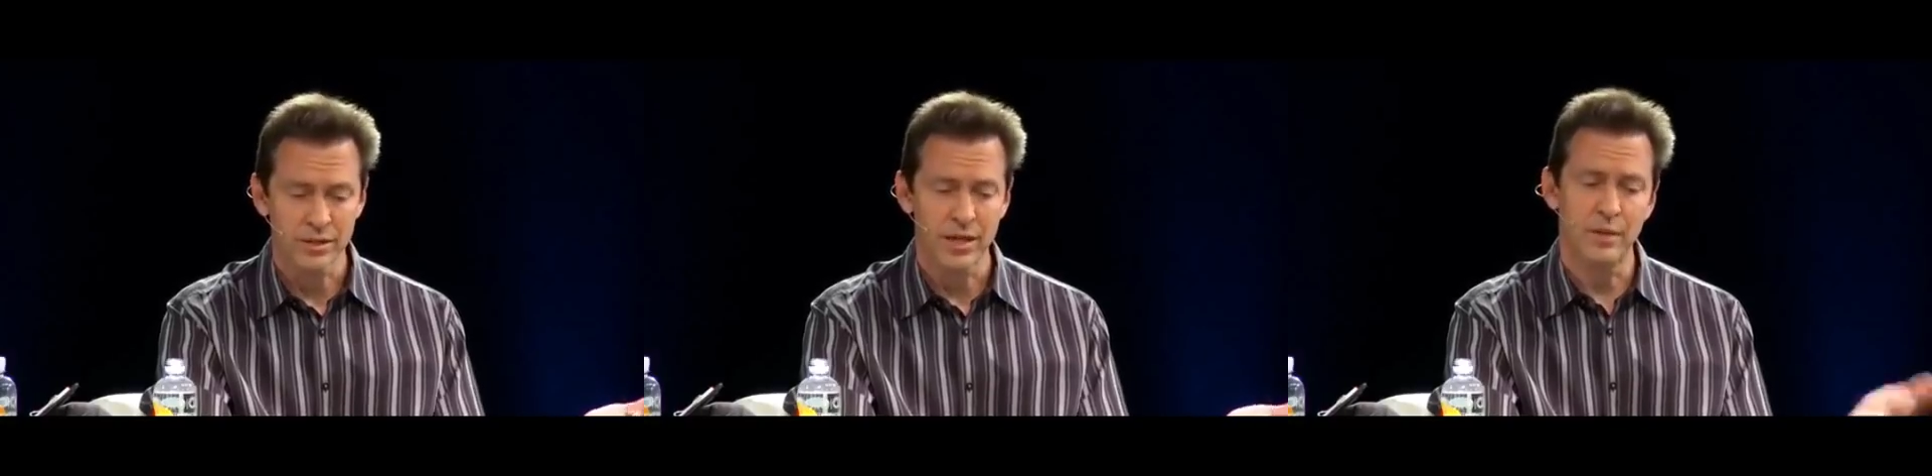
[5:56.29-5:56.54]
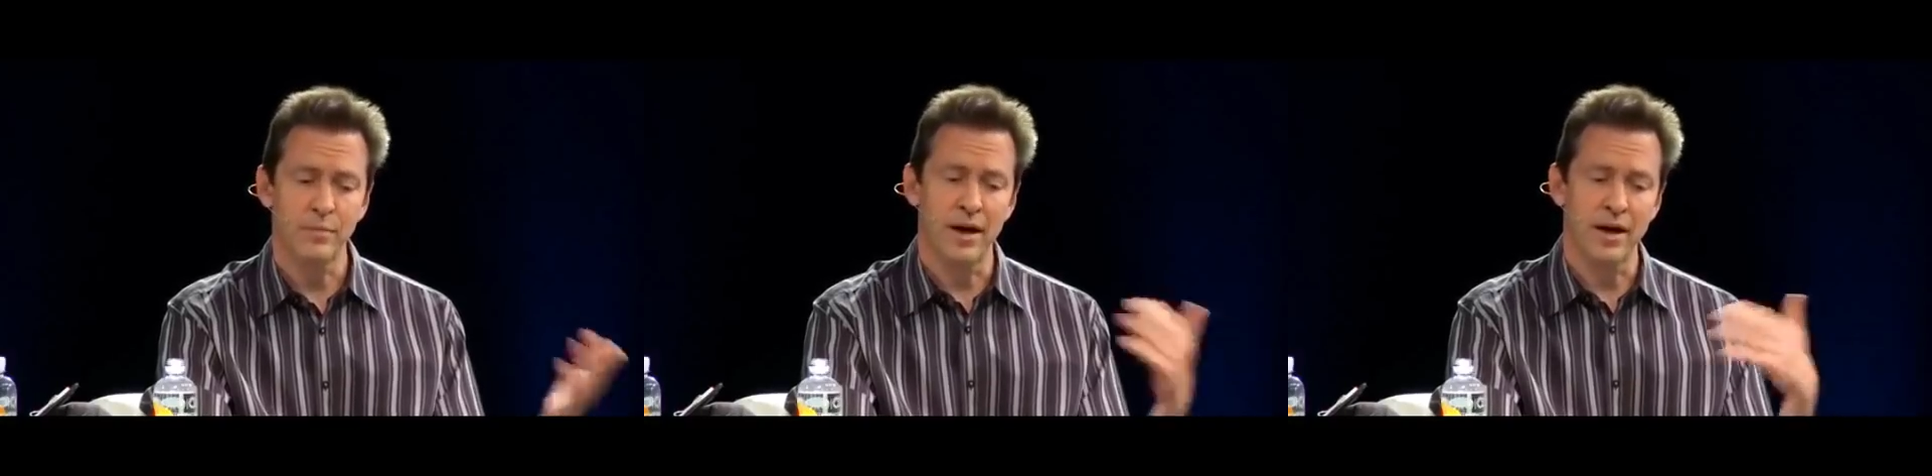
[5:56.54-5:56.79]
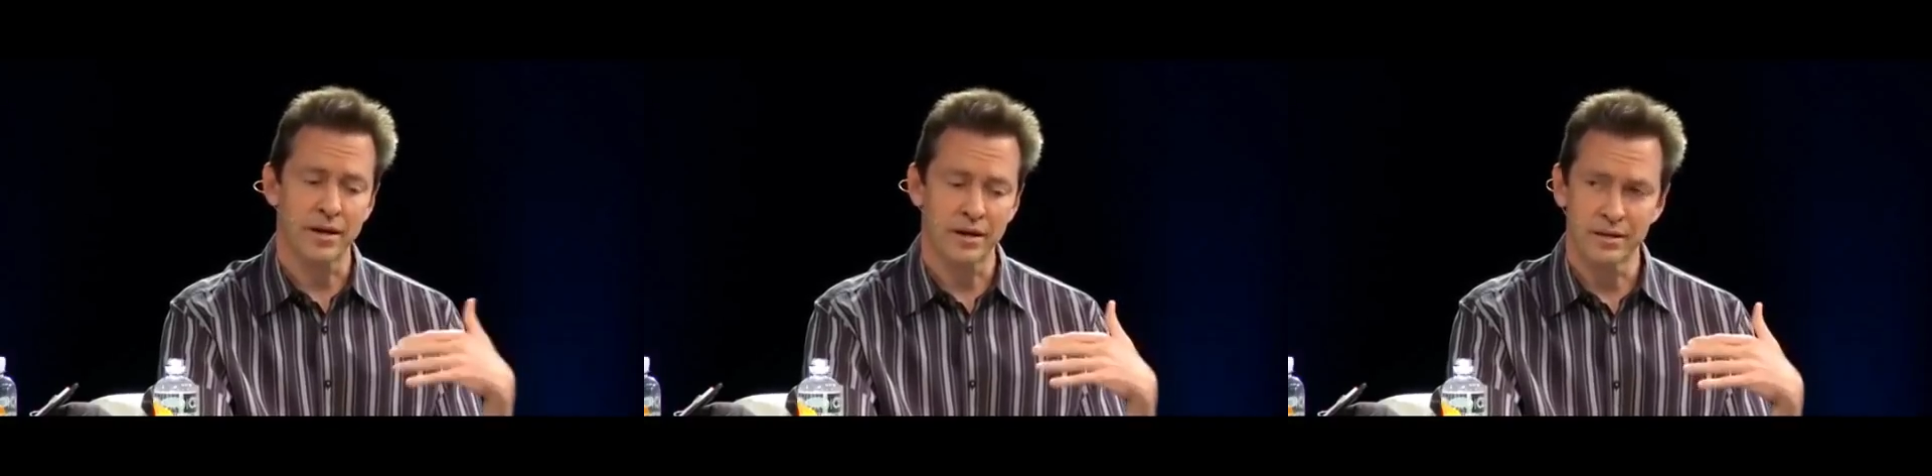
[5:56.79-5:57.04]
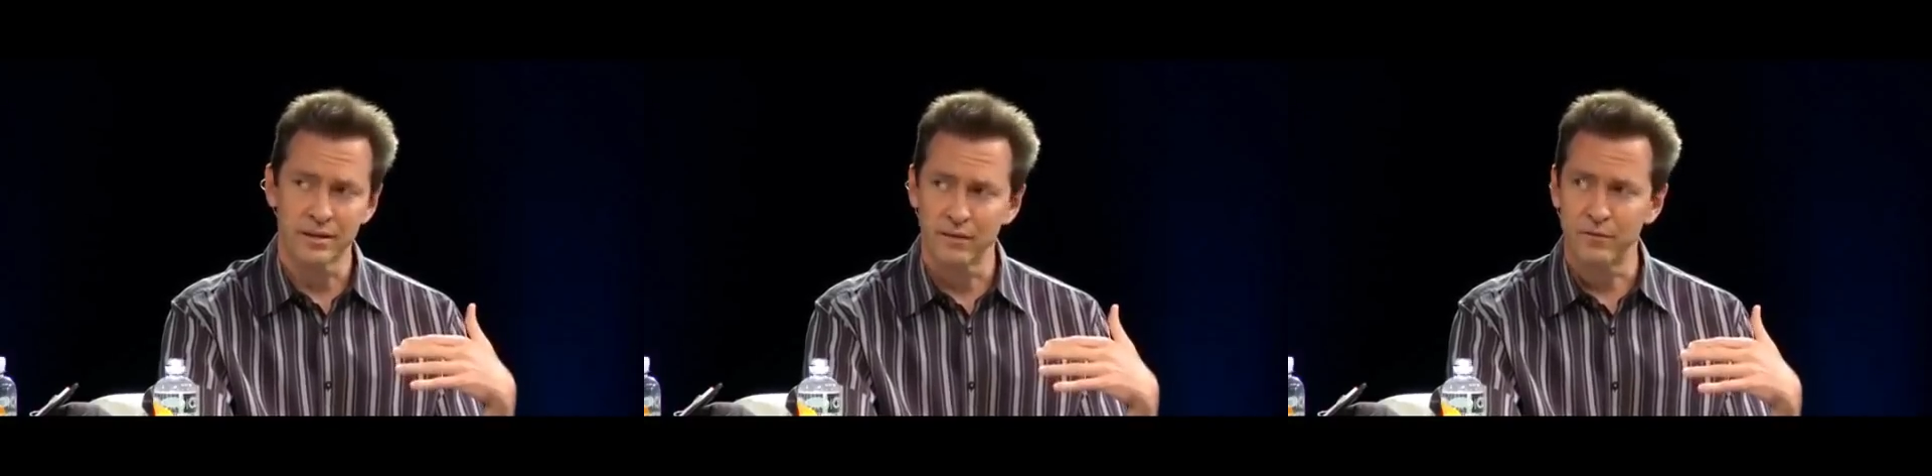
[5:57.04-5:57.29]
came back
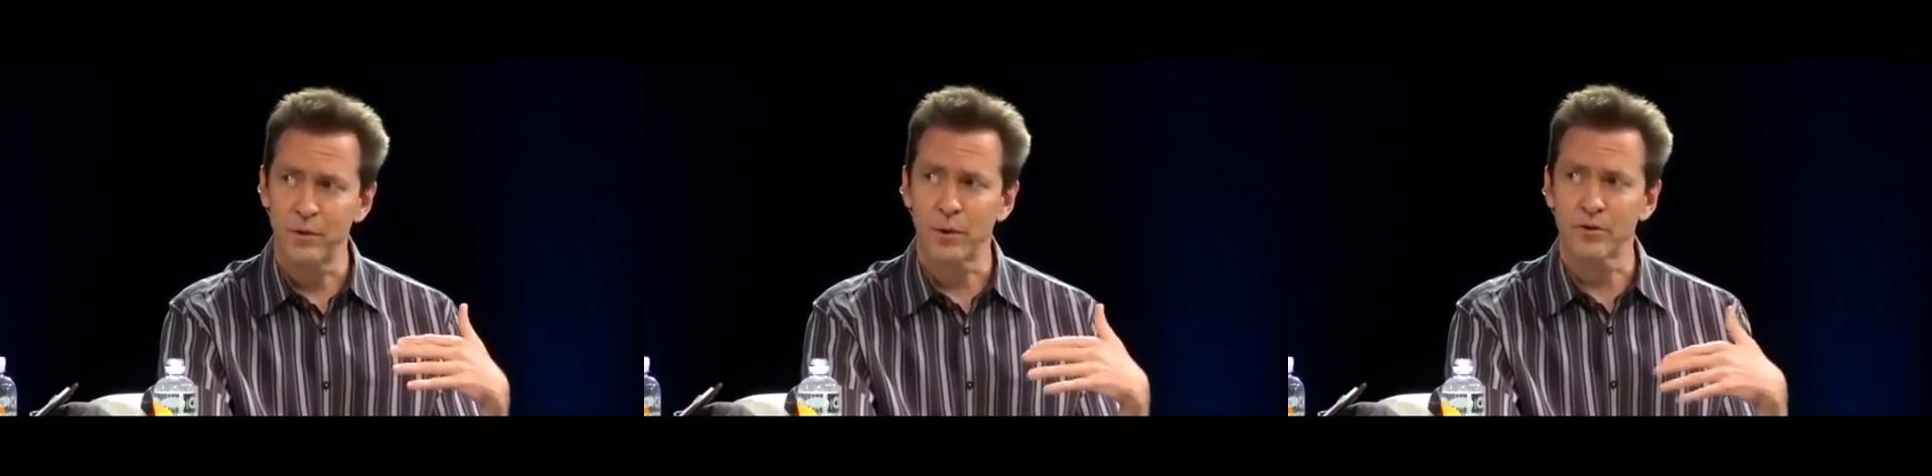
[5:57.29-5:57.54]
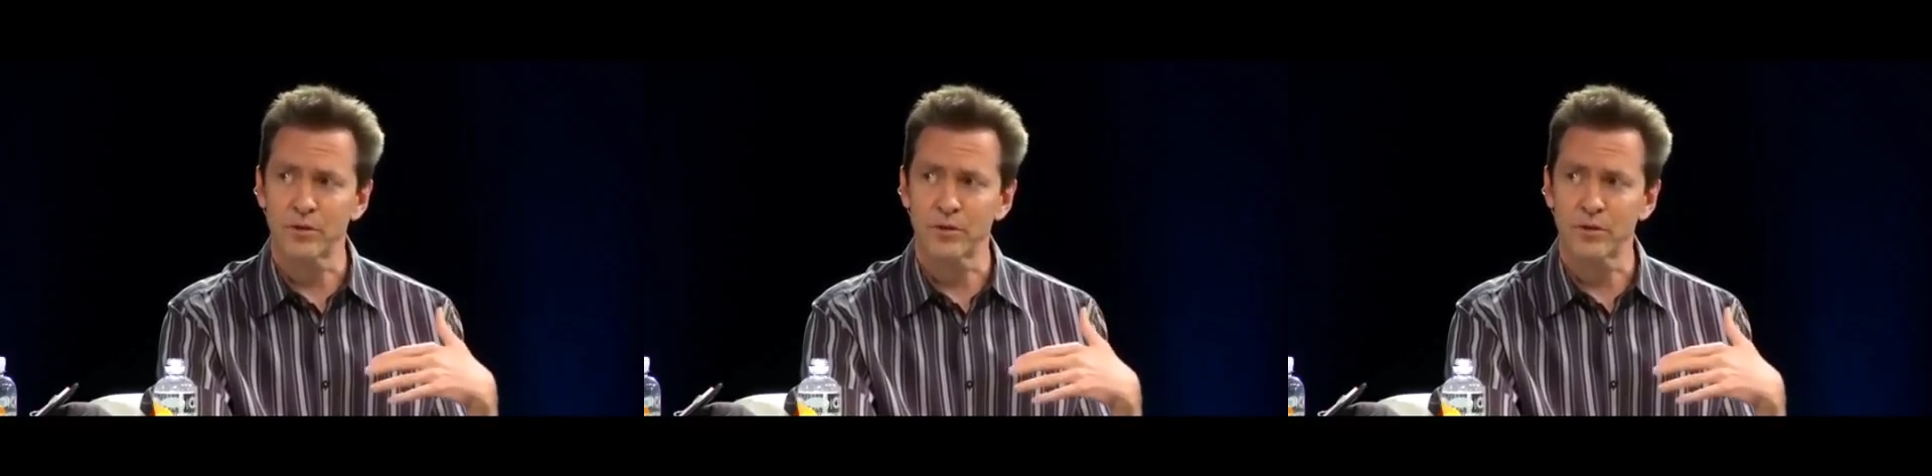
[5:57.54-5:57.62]
a few hours